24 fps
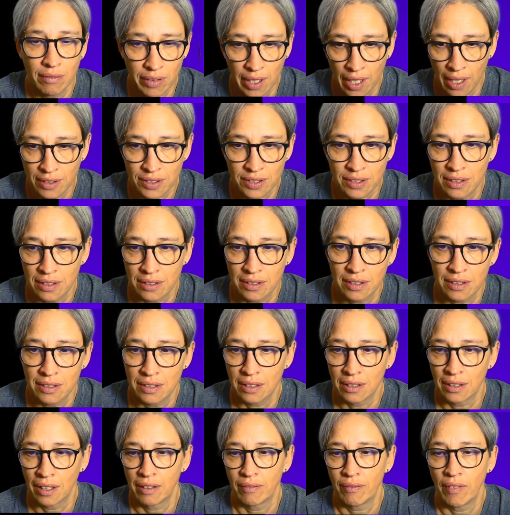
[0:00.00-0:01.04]
yes, this is
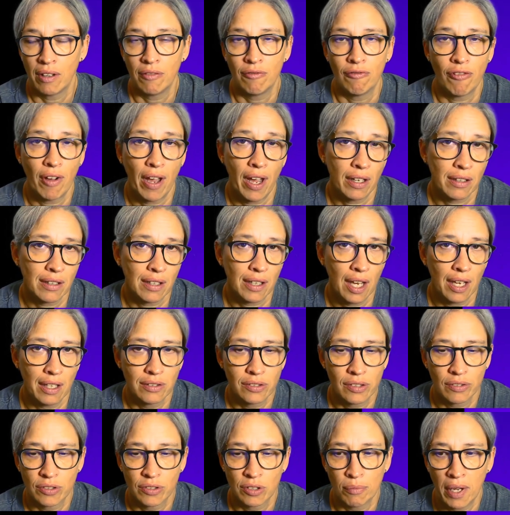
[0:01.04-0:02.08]
in fact a
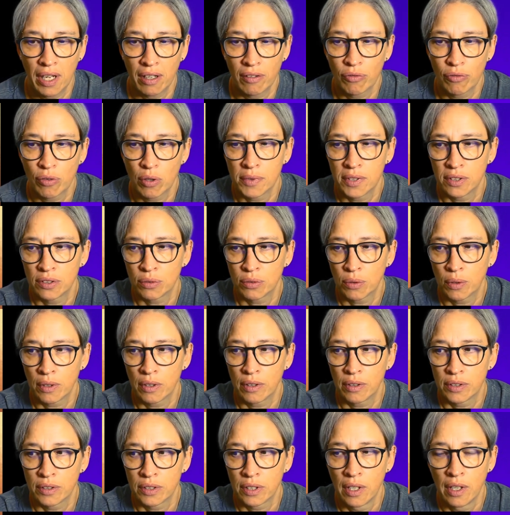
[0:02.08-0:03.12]
case of somatoform
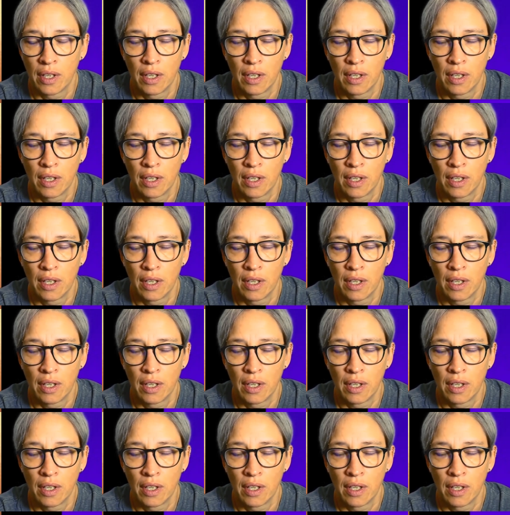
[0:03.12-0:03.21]
disorders.